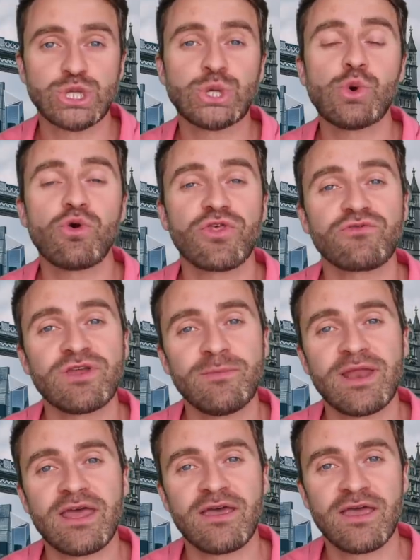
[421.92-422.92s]
a 2 or 3
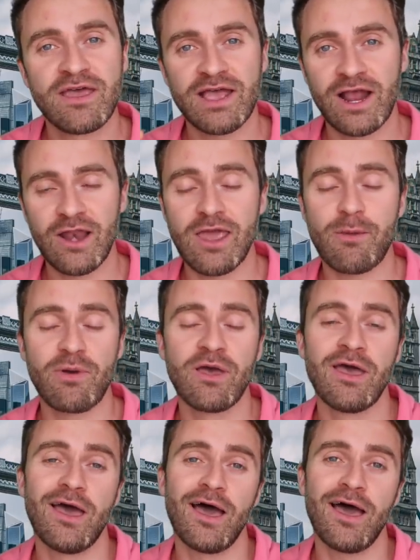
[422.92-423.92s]
minute clip
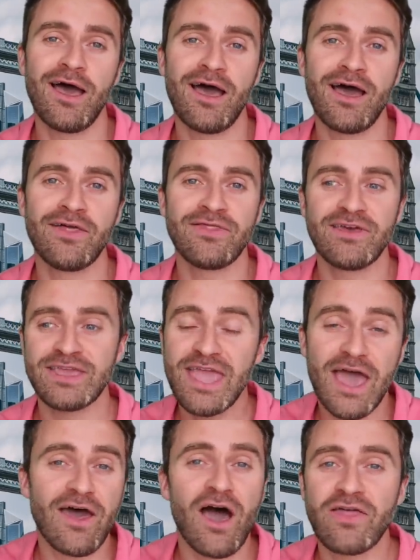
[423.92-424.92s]

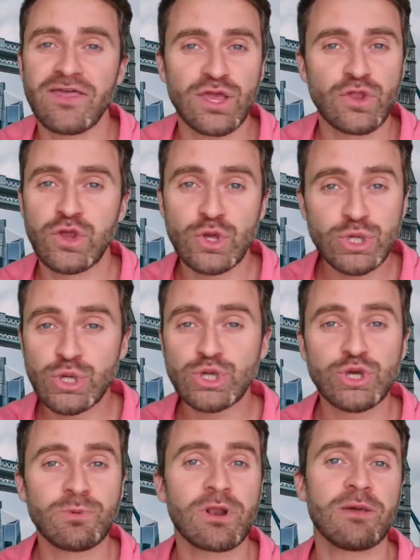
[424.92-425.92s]
that I think those
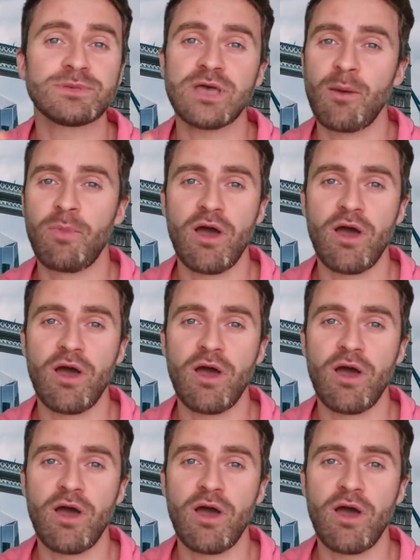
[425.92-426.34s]
YouTube clips are